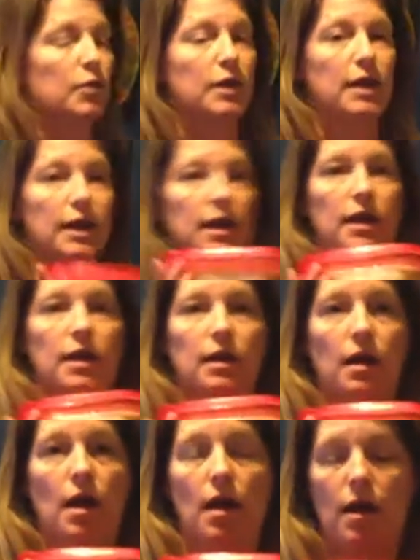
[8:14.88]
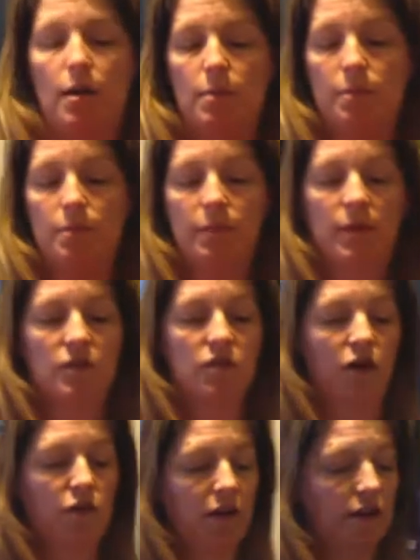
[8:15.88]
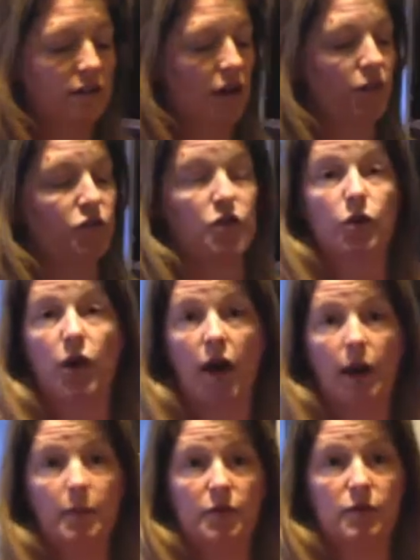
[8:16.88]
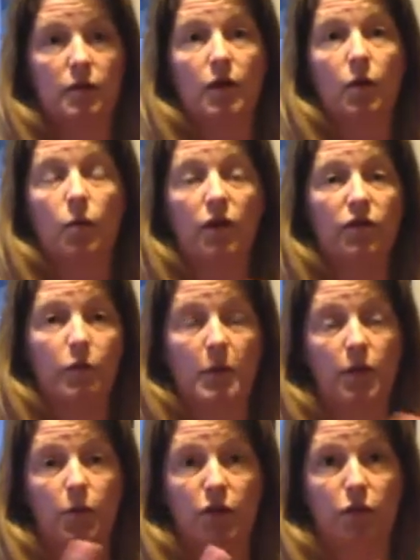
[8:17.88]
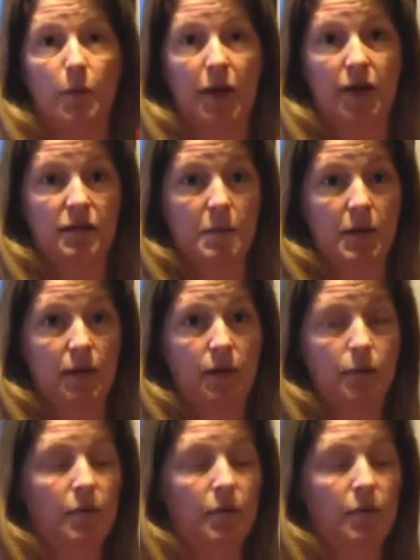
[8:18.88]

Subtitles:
it in servings of 2 cups, 1 for me and 1 for my husband.